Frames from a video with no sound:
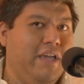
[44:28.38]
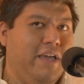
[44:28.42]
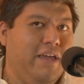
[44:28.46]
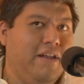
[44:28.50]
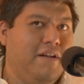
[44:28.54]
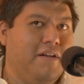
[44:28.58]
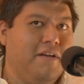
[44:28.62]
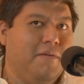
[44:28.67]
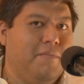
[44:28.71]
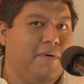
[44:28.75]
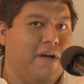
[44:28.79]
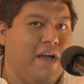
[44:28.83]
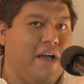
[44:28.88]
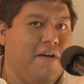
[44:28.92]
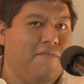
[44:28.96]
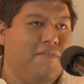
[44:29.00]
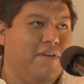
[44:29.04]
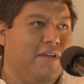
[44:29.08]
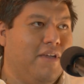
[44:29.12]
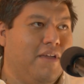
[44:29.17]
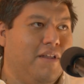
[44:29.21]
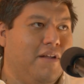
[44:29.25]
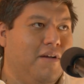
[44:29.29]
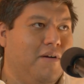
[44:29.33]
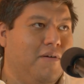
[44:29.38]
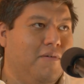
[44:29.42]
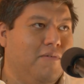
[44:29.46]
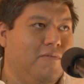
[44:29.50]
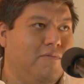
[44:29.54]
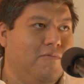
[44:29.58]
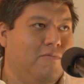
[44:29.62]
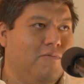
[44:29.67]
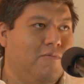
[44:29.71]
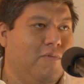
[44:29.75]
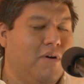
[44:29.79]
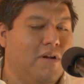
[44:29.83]
ended up having
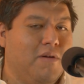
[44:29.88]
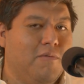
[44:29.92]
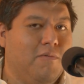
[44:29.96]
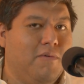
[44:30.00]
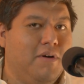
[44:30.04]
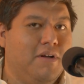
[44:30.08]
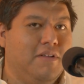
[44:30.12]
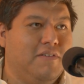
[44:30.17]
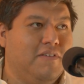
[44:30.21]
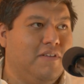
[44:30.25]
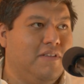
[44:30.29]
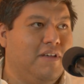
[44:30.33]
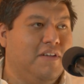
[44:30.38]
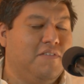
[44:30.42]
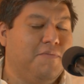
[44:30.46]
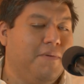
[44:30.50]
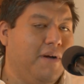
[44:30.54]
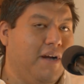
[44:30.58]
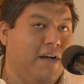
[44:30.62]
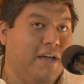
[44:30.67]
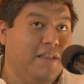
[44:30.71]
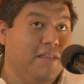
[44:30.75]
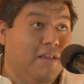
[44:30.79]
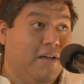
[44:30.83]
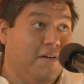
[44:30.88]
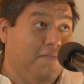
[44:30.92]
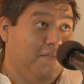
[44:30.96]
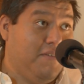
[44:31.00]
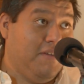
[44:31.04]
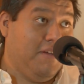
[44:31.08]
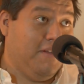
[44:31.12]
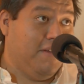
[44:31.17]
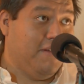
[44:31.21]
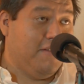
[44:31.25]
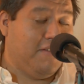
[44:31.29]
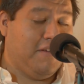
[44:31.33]
one-on-ones, and that's why I love
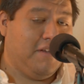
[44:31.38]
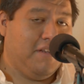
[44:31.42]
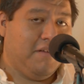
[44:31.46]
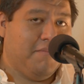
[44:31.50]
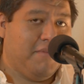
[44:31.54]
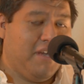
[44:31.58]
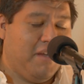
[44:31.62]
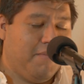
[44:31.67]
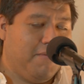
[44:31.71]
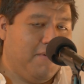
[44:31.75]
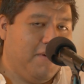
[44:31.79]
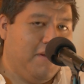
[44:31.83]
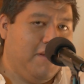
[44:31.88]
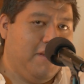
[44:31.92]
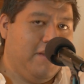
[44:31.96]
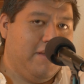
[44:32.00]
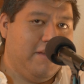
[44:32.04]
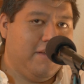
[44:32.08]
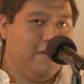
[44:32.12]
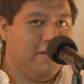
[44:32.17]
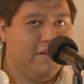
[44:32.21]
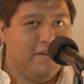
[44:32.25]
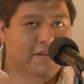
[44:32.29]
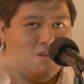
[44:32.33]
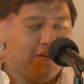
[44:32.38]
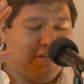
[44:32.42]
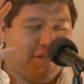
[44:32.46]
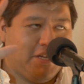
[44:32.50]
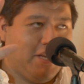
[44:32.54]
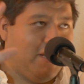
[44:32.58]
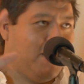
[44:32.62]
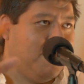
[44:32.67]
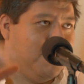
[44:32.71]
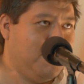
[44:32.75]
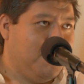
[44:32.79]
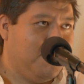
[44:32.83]
Tina Mabry. Shout out to